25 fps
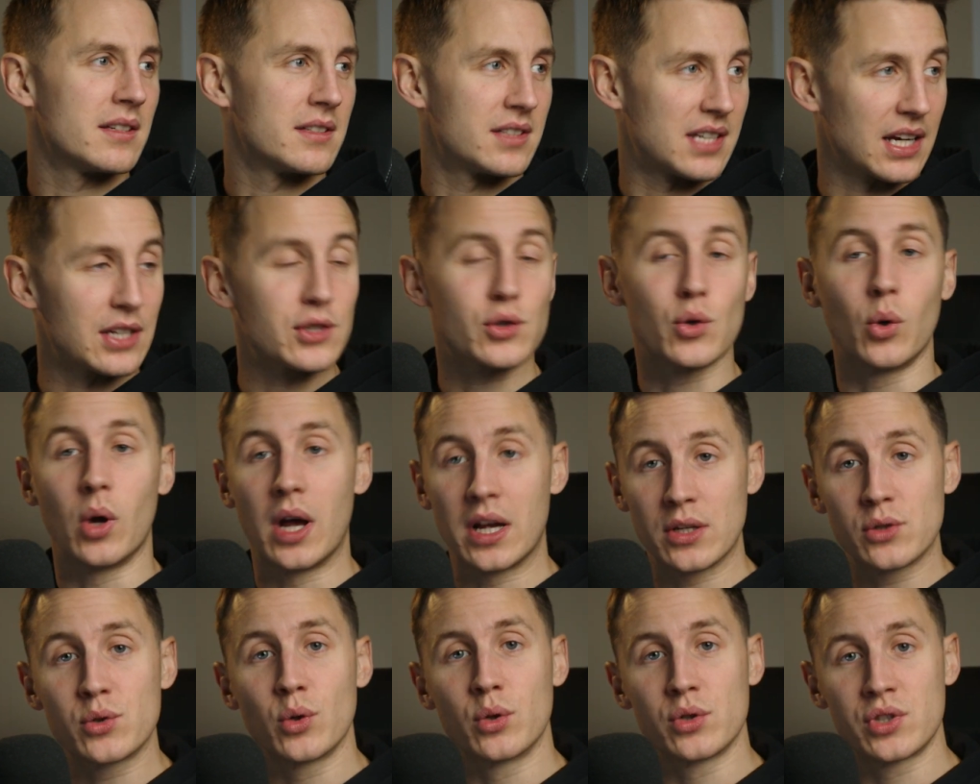6 goals.
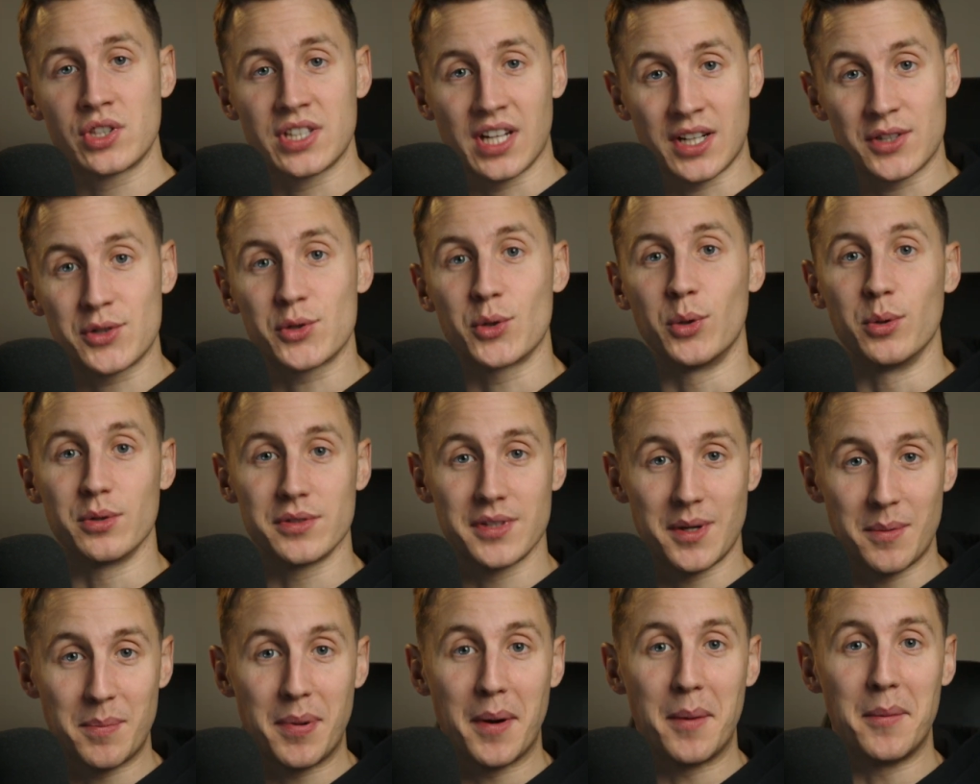I scored 6
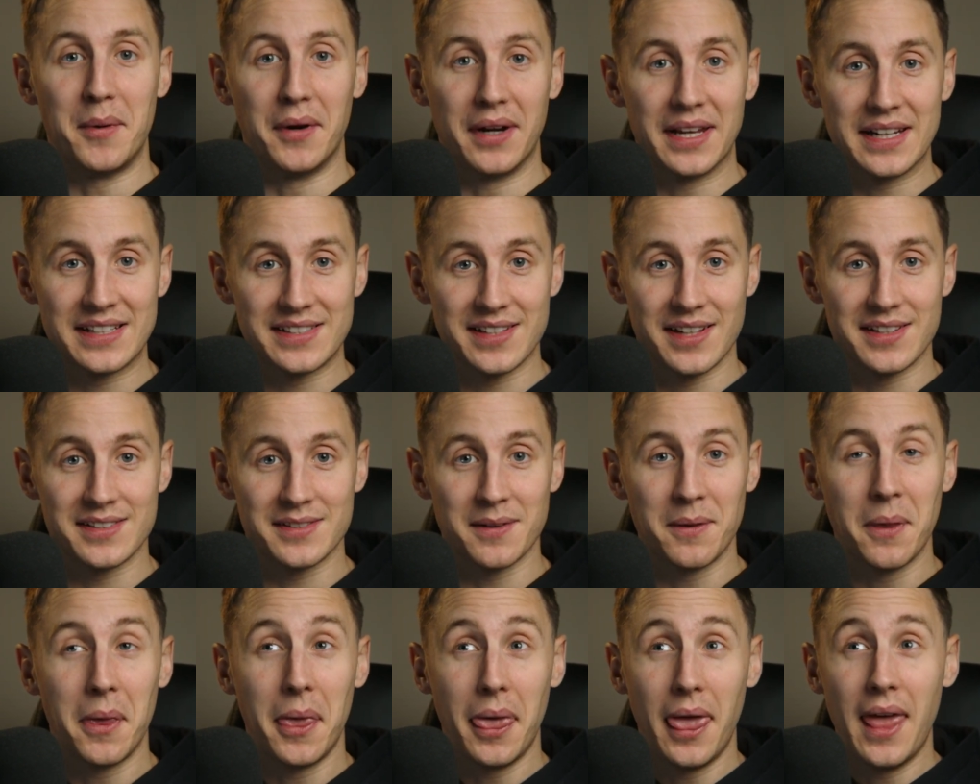goals in a Premier League
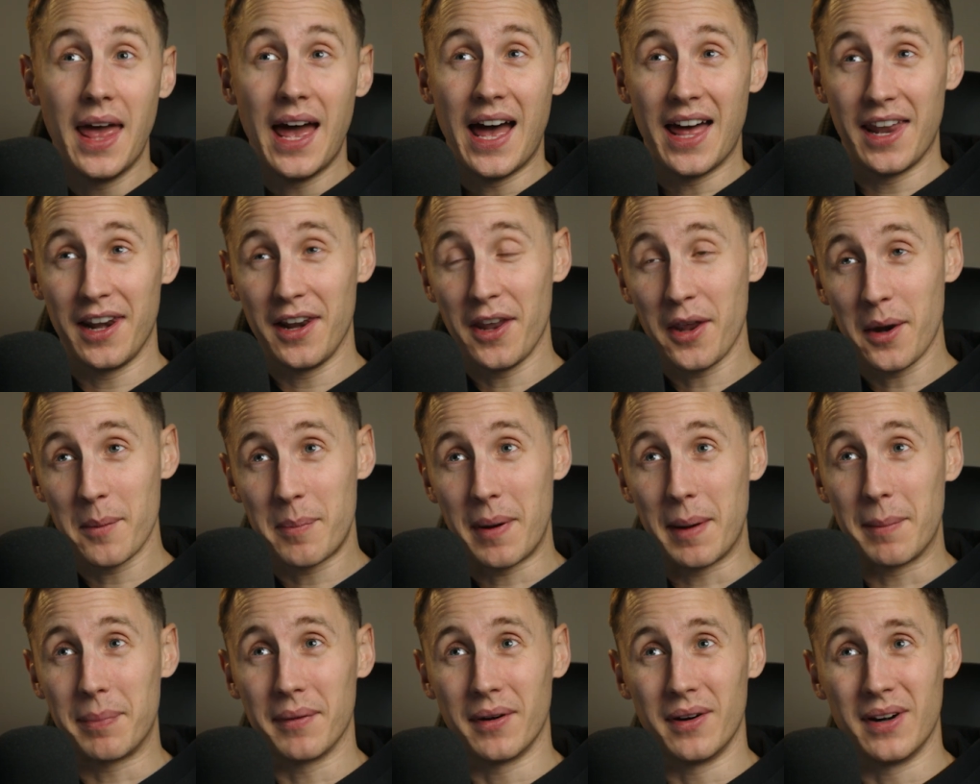season, and a lot of
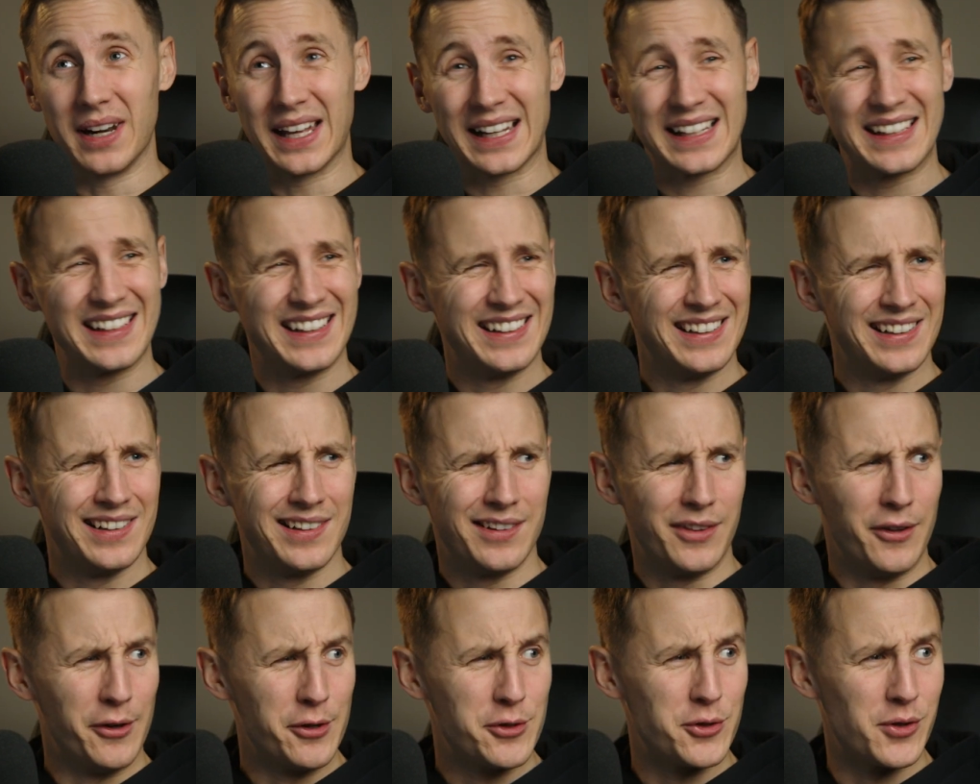people are like,
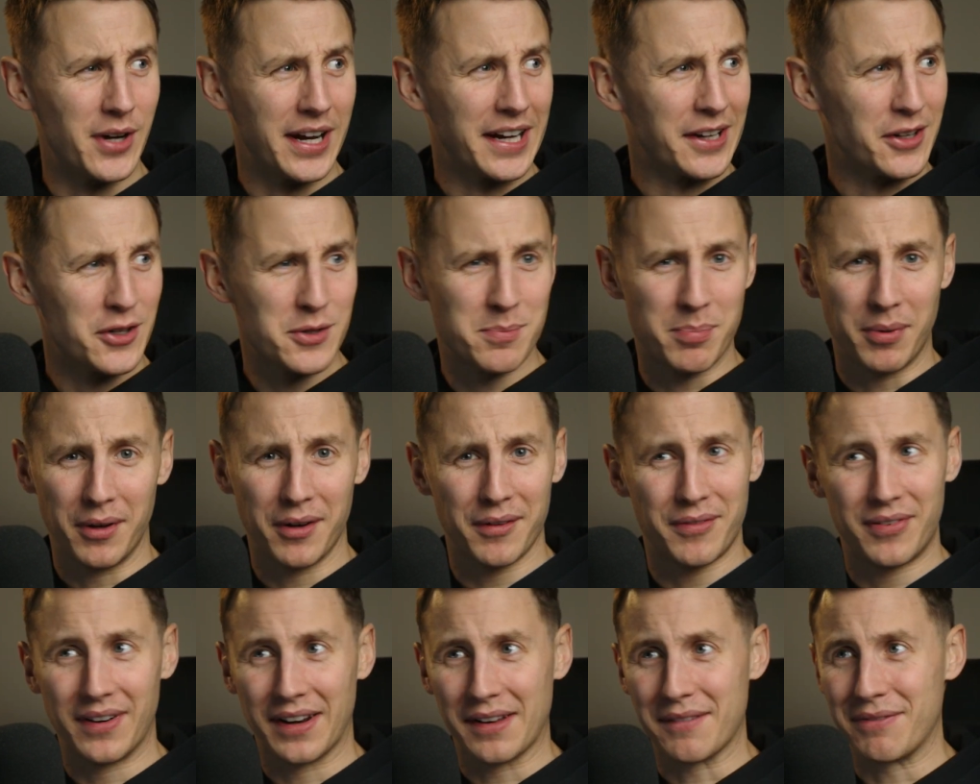there's strikers
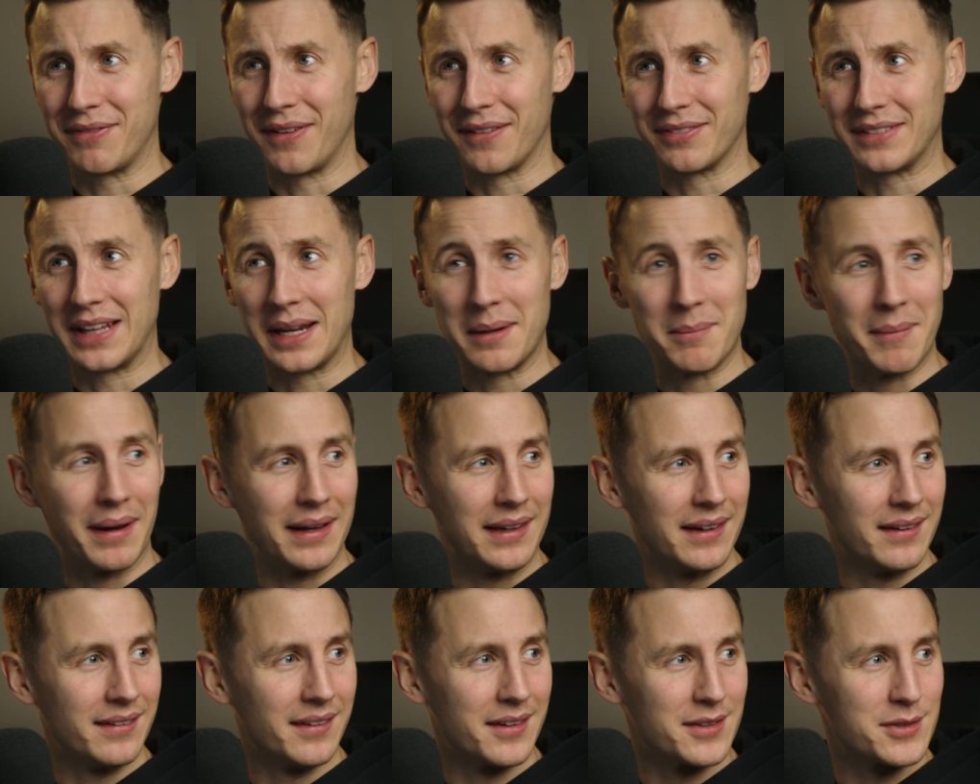bought for like 15
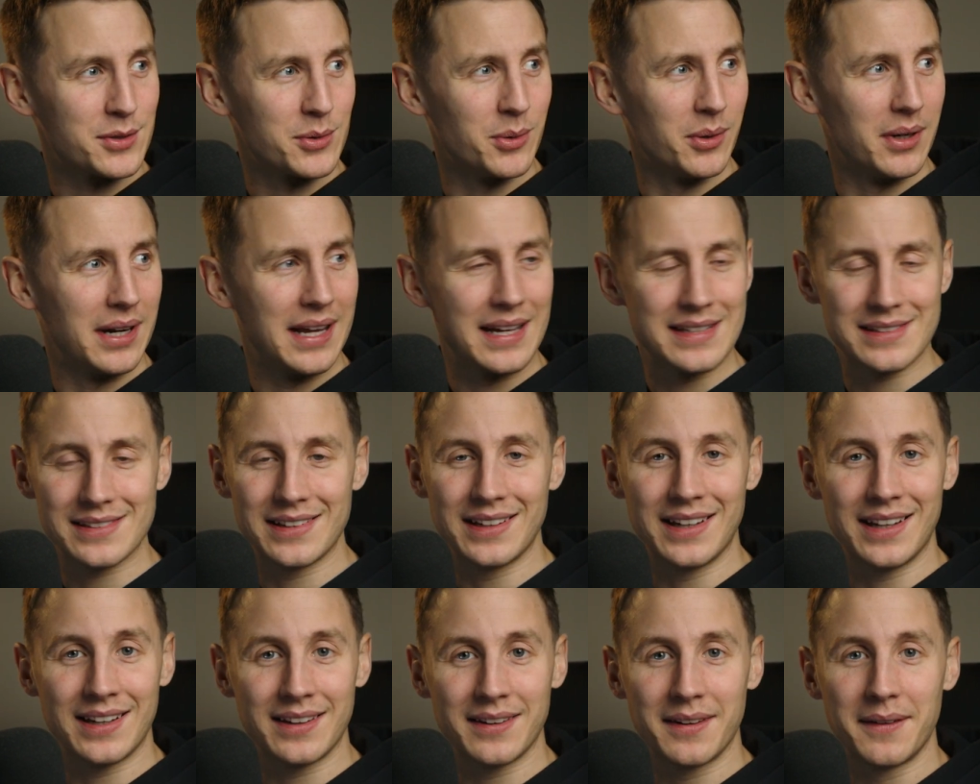million that score less
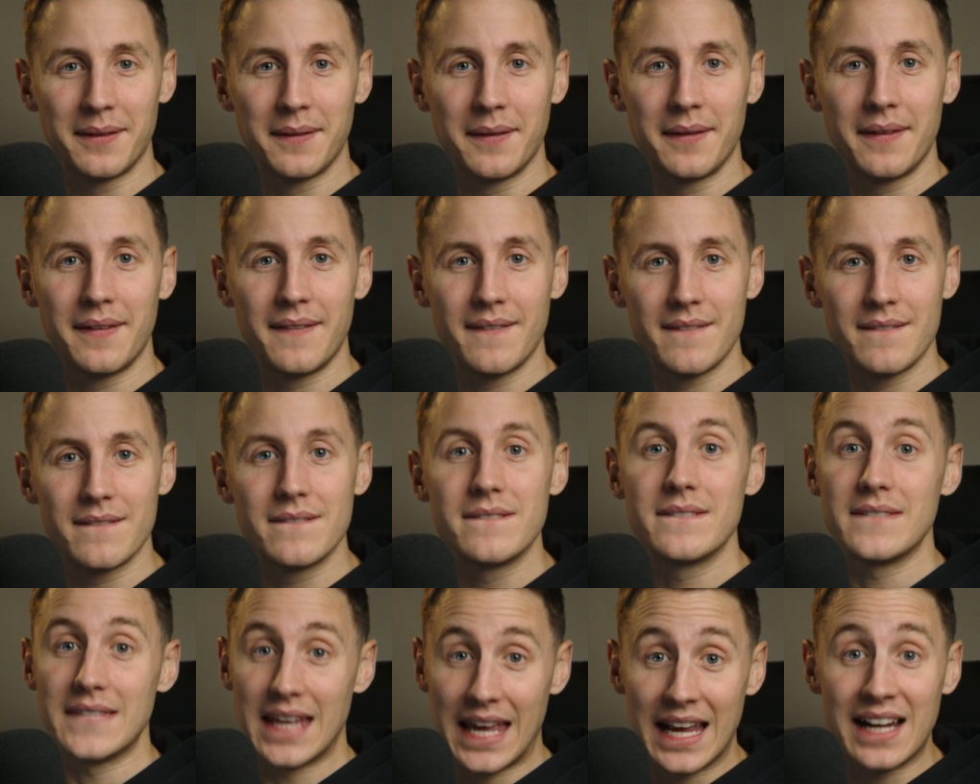than that.
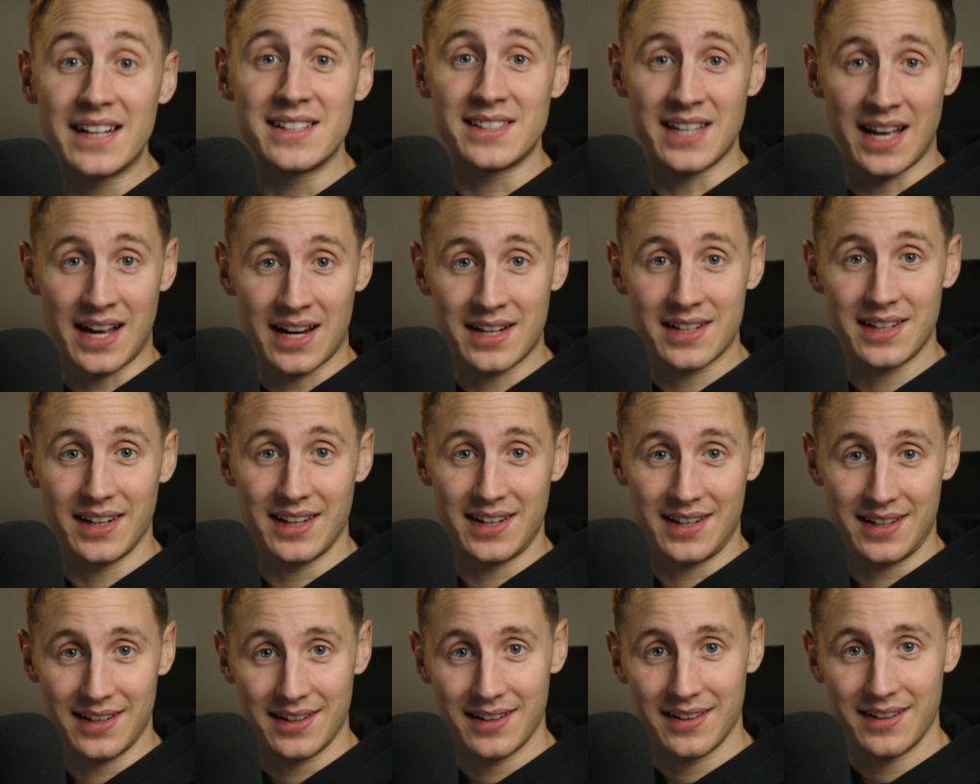
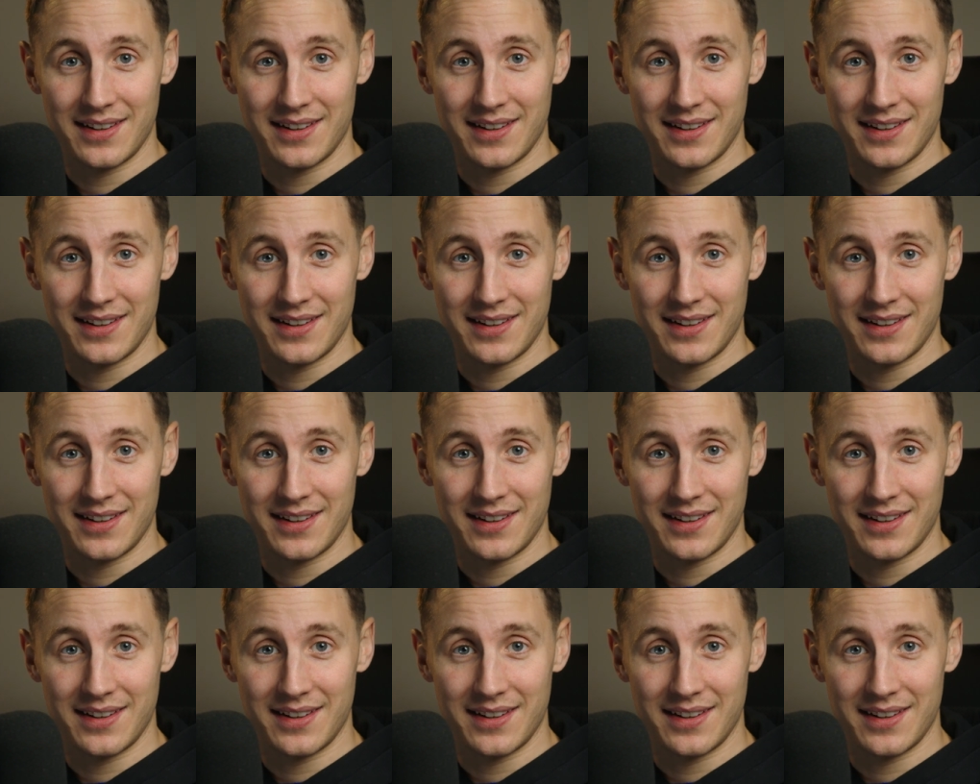Exactly.